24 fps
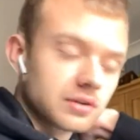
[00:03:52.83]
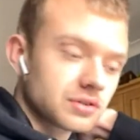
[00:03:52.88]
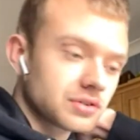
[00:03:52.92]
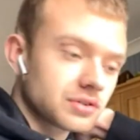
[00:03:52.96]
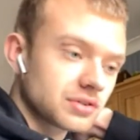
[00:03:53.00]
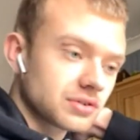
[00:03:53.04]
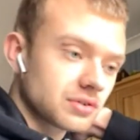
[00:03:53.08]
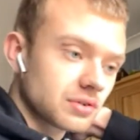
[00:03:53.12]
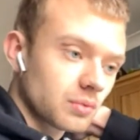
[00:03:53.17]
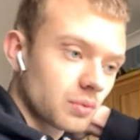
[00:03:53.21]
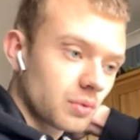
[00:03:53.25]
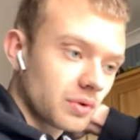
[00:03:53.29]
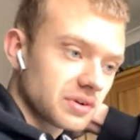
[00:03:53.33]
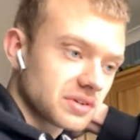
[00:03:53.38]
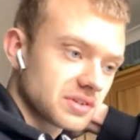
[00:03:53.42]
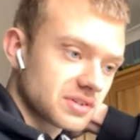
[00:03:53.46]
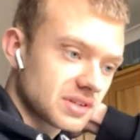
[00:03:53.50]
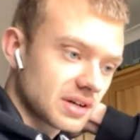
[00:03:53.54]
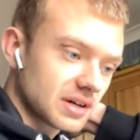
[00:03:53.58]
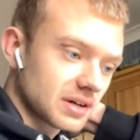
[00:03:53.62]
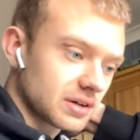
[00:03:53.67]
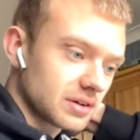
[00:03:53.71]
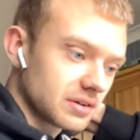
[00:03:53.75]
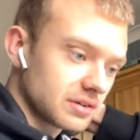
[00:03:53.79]
just 1
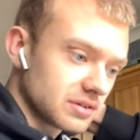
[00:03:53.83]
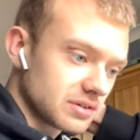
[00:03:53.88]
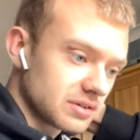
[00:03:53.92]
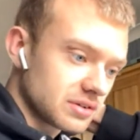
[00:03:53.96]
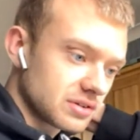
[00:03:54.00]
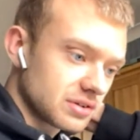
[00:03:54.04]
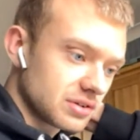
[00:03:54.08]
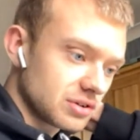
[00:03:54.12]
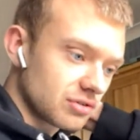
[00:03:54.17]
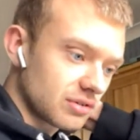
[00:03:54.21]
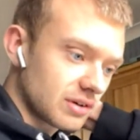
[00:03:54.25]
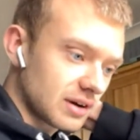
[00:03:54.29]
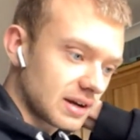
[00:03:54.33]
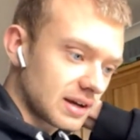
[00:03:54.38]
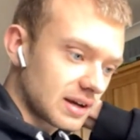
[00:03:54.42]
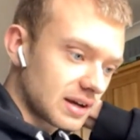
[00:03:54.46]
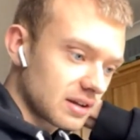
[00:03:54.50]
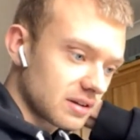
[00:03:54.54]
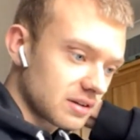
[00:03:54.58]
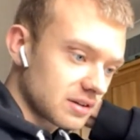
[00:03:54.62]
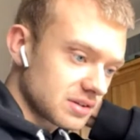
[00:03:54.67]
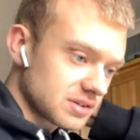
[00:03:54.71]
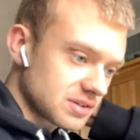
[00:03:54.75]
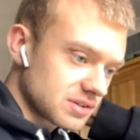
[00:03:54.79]
second to try and
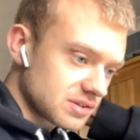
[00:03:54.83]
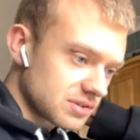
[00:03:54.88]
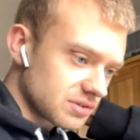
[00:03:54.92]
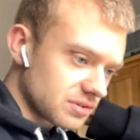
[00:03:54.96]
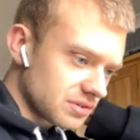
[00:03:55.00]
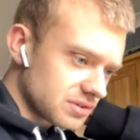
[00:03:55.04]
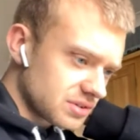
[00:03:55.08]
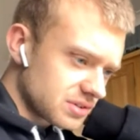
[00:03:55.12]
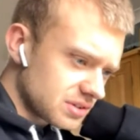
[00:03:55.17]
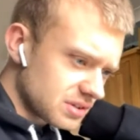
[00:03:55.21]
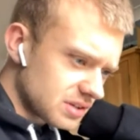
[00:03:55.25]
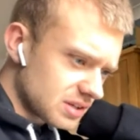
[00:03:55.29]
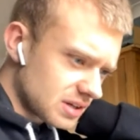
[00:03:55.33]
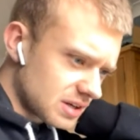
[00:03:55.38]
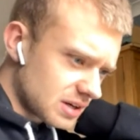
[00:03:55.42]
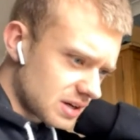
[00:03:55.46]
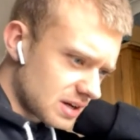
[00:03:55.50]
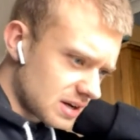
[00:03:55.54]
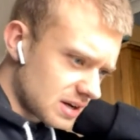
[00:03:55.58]
get this sorted.